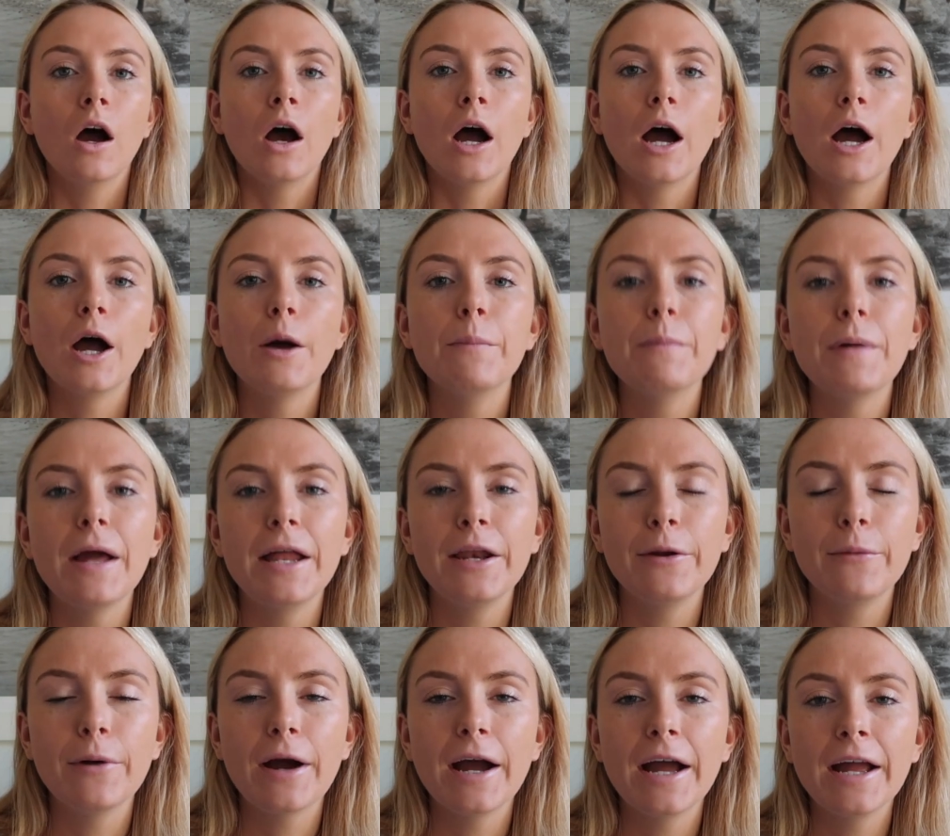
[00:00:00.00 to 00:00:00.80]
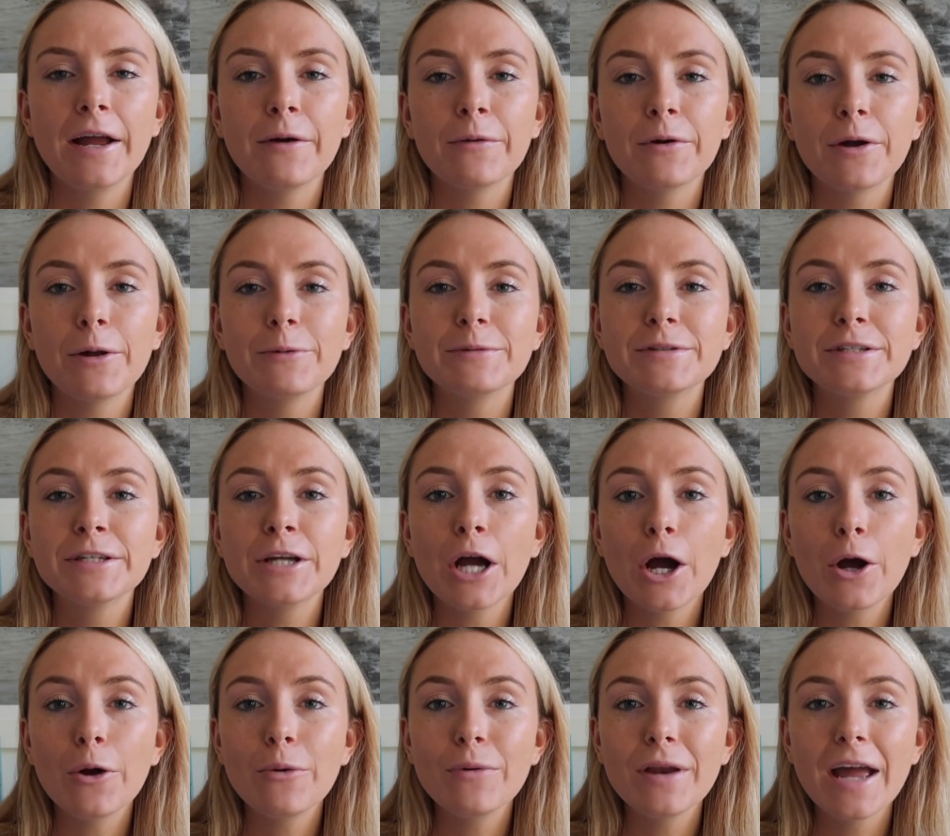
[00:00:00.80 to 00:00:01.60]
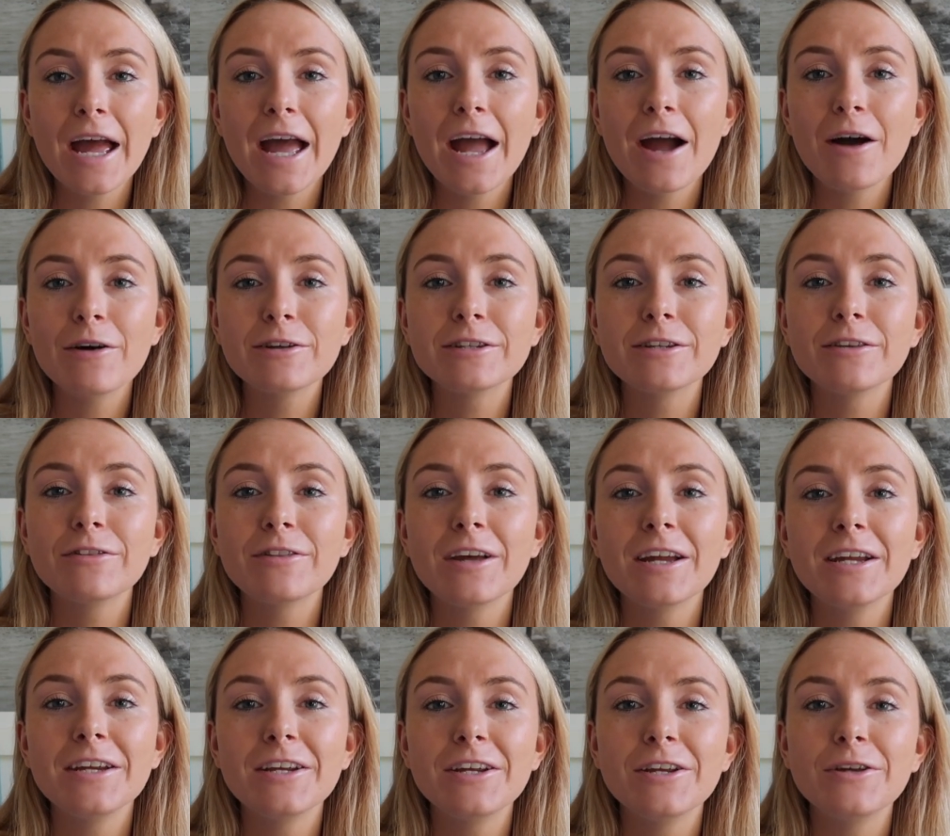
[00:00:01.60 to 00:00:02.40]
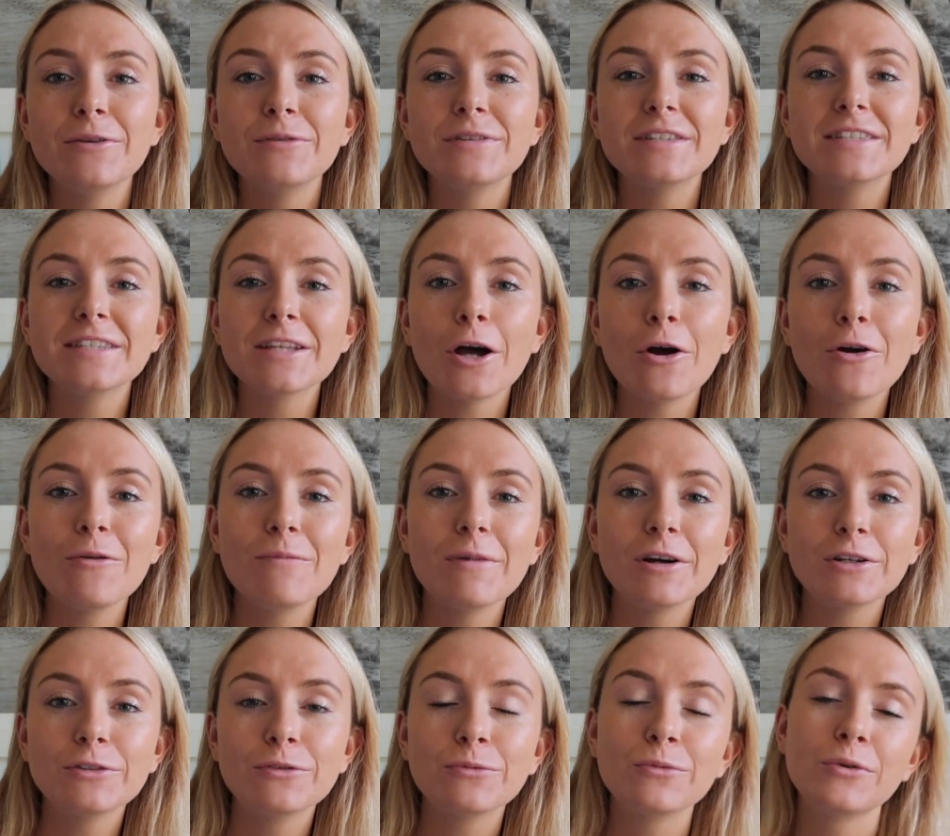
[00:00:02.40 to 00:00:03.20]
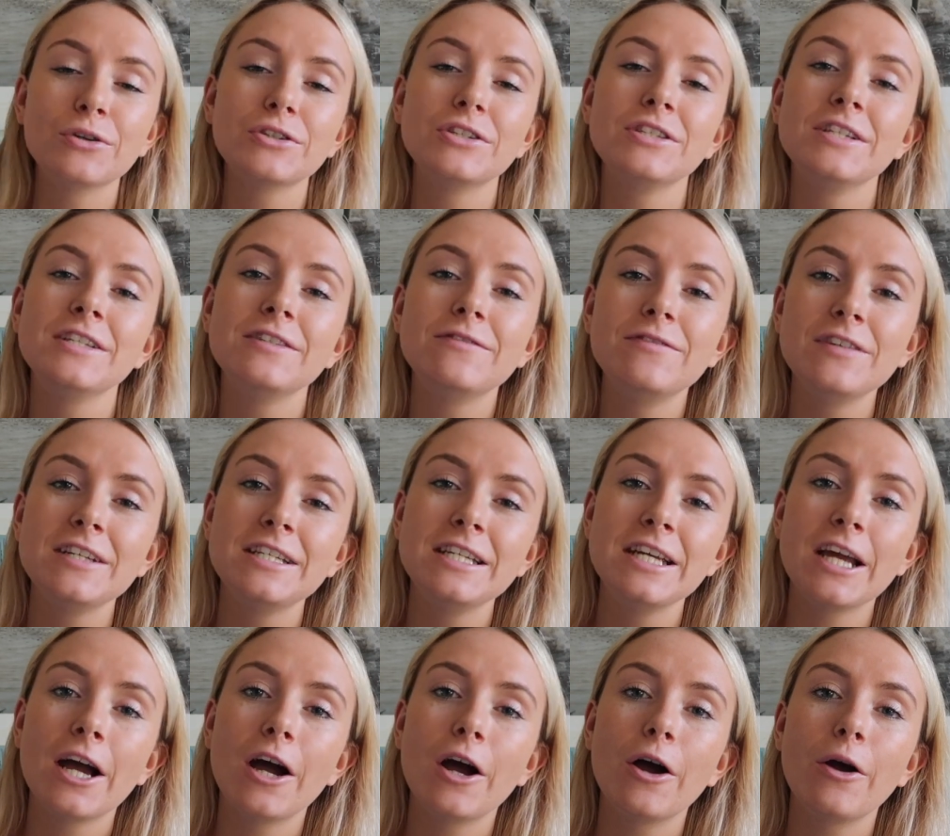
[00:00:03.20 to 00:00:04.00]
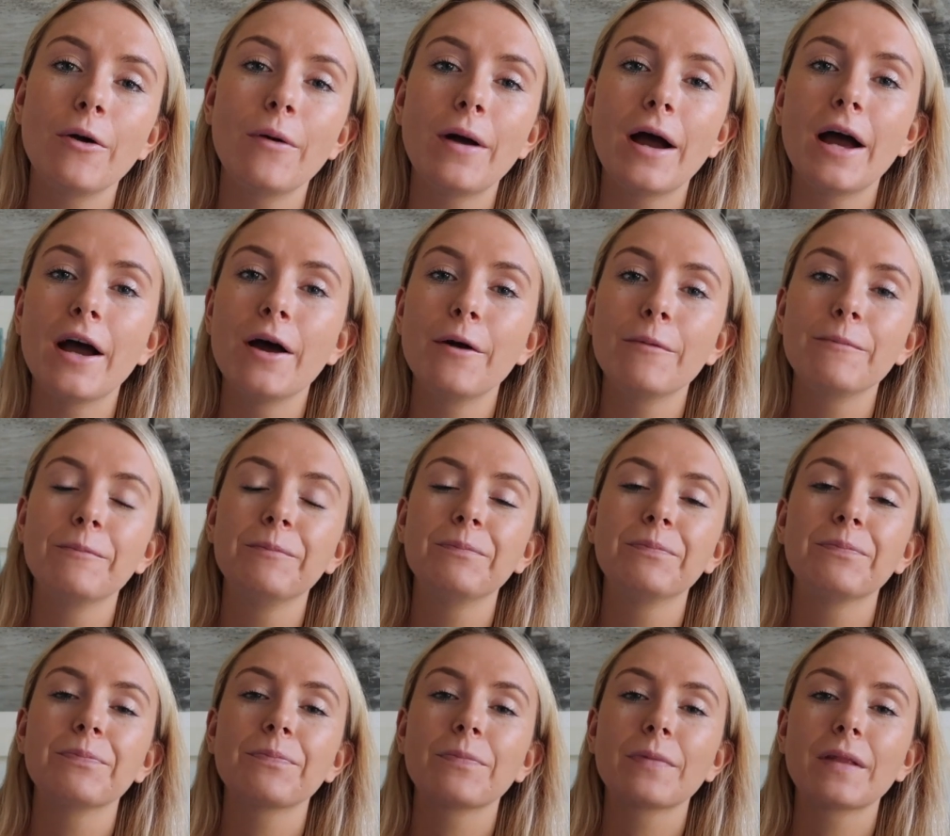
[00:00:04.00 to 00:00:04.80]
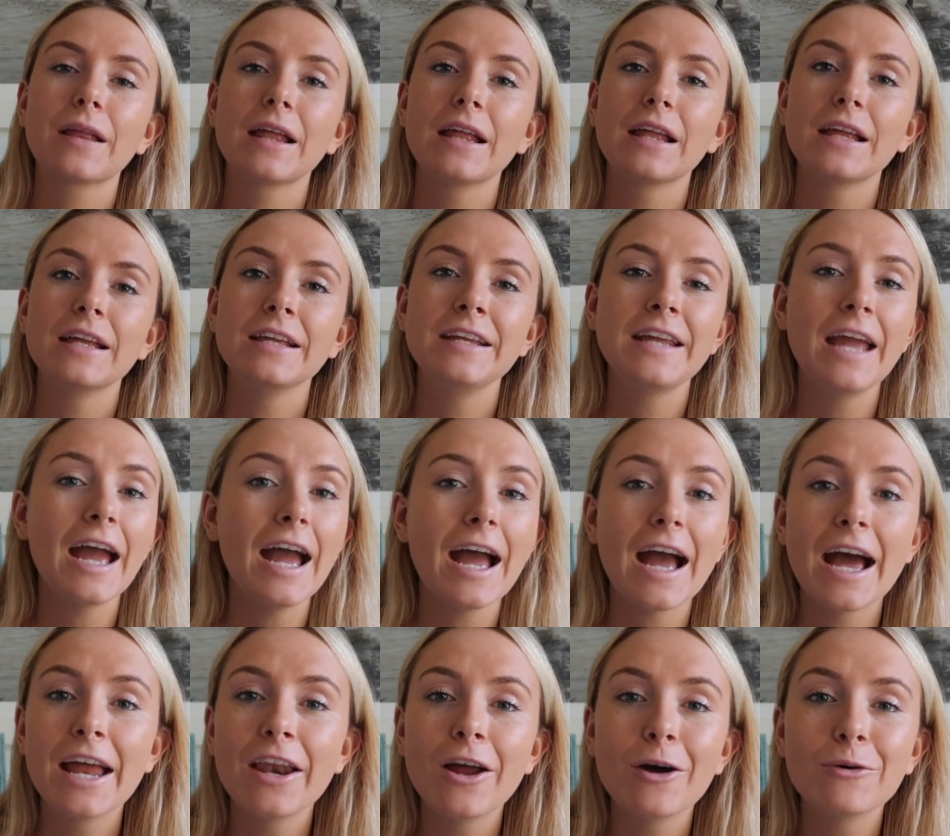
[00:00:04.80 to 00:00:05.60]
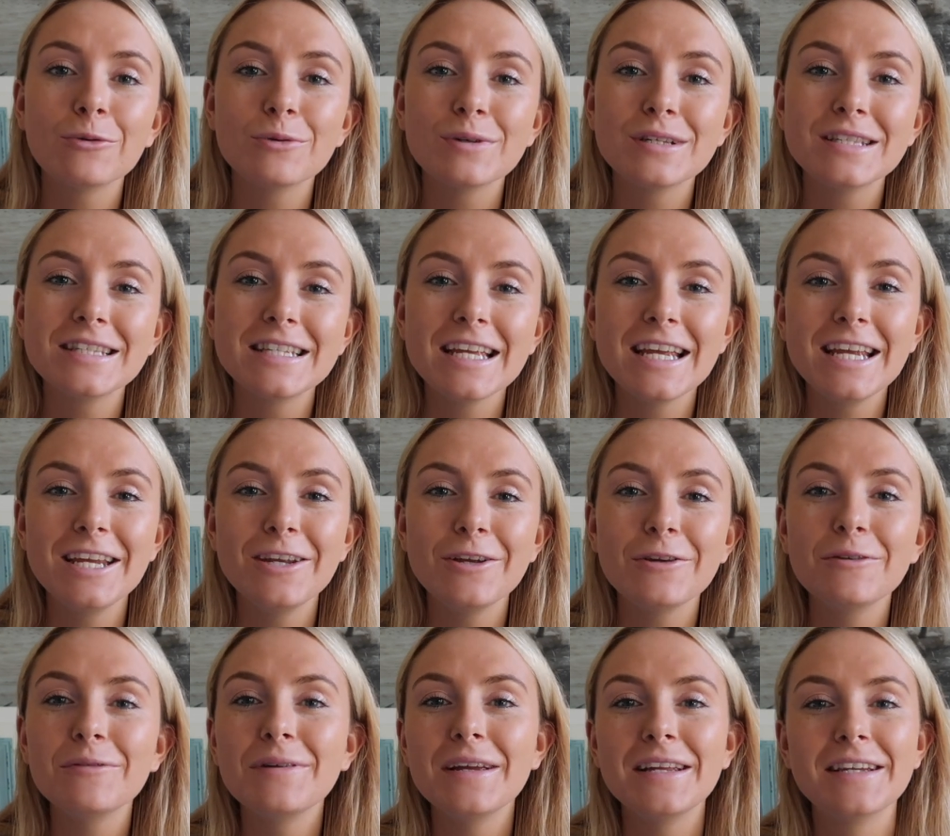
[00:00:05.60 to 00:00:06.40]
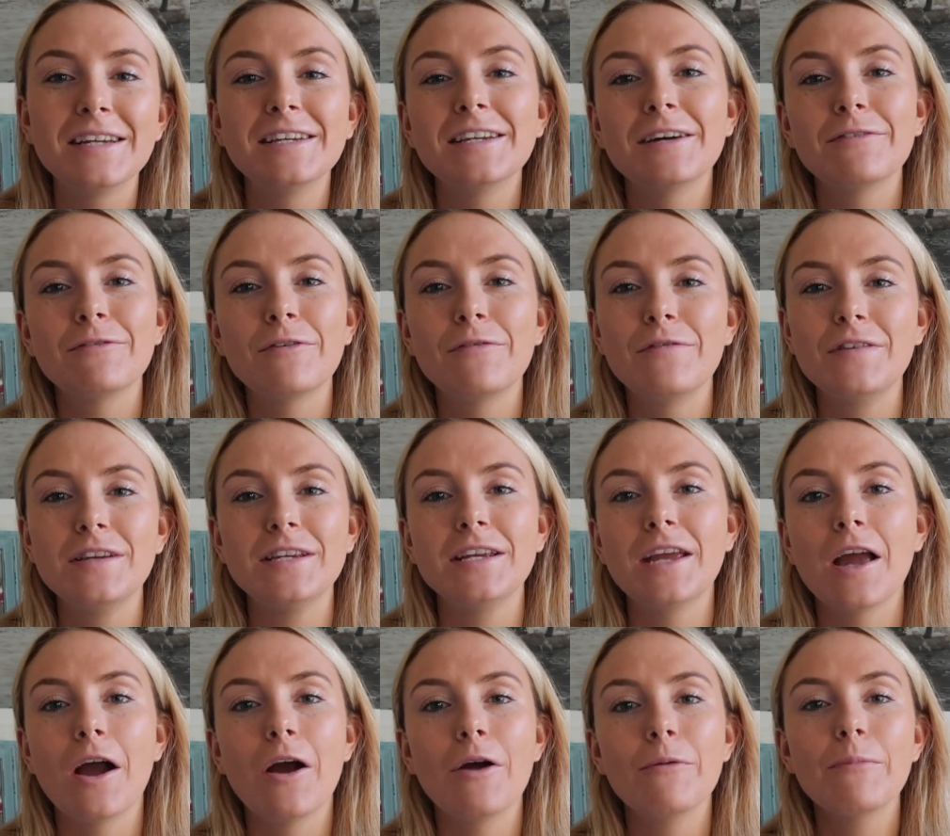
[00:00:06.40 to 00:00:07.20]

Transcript: Anyway, I'm going to go now. So thank you so much for watching this video. Yeah, and I will see you in another video.